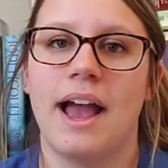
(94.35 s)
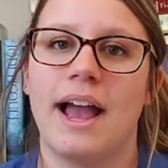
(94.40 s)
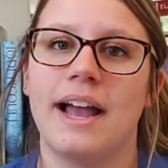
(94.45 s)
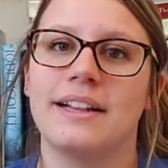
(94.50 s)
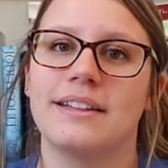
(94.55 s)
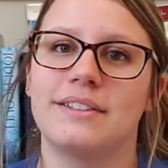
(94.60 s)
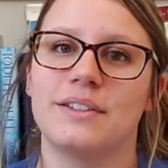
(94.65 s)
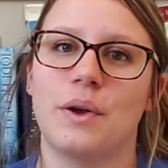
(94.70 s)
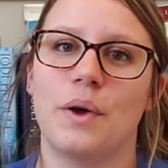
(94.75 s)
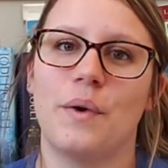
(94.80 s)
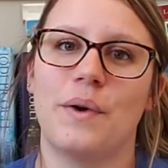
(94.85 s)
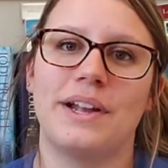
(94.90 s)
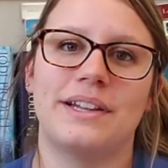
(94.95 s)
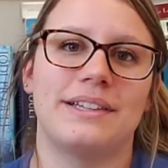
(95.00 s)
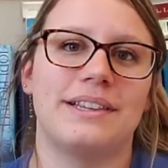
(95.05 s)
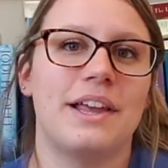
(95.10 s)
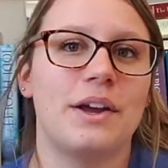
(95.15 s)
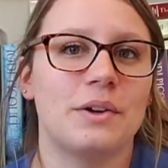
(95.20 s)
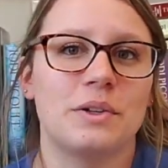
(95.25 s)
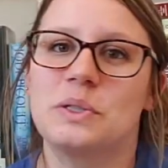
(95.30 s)
And so
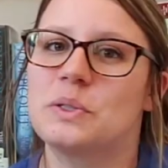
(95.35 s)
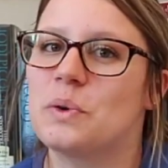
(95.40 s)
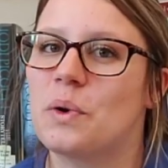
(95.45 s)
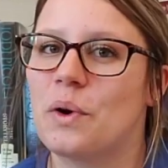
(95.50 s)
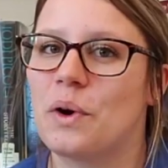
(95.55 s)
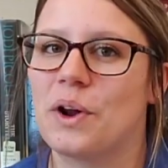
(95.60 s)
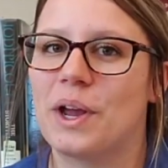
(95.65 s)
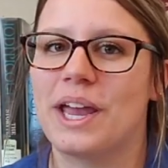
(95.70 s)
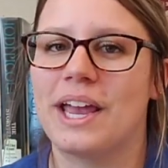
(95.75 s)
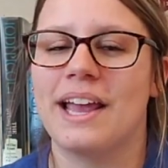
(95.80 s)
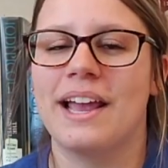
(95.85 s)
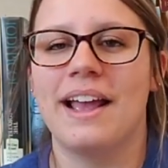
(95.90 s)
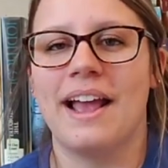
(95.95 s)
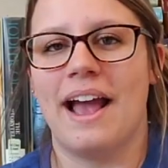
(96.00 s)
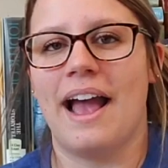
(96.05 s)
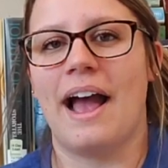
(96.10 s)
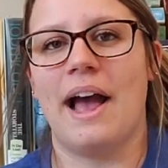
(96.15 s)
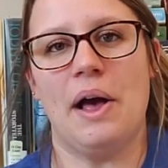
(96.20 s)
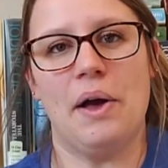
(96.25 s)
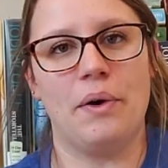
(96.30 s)
it's their story,
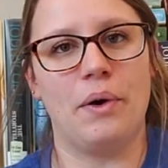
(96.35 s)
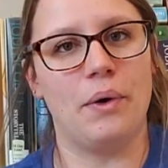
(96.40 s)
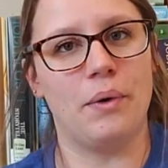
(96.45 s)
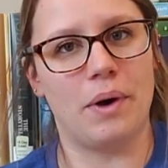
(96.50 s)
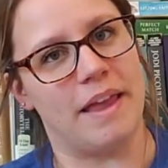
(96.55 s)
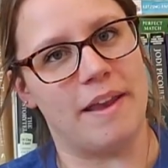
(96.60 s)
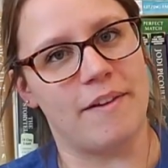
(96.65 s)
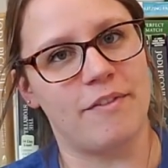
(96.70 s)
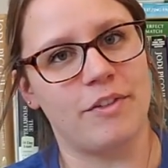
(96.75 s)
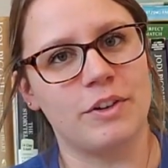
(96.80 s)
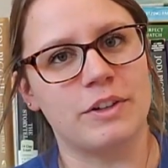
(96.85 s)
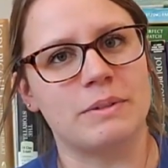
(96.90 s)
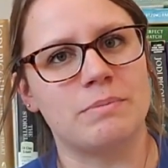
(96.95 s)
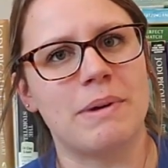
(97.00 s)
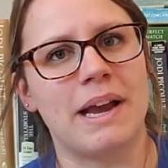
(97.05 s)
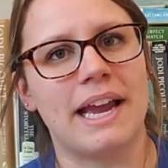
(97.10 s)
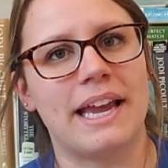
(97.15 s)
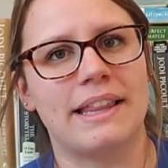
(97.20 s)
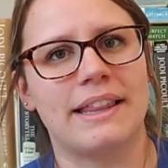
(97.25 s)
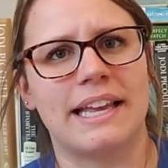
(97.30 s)
how they first
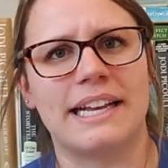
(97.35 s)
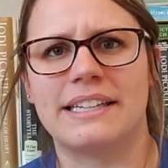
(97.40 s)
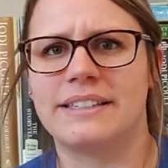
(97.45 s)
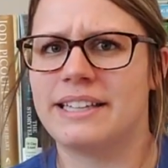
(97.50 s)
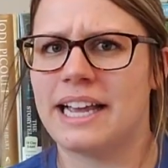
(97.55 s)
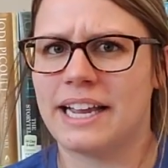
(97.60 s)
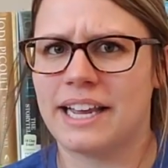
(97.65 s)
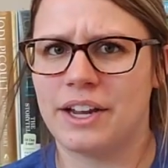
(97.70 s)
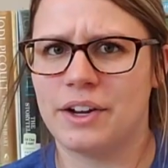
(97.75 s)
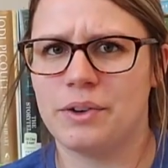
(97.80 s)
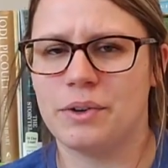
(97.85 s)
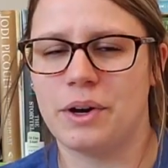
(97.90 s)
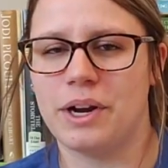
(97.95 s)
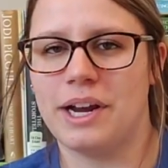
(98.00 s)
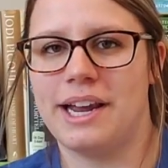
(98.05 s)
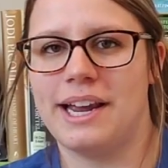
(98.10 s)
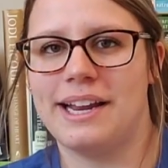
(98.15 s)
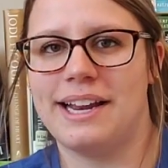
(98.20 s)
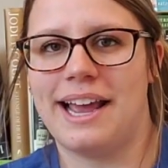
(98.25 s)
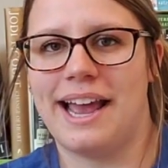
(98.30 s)
met in 2nd
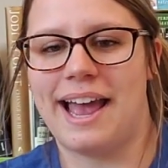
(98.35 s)
grade,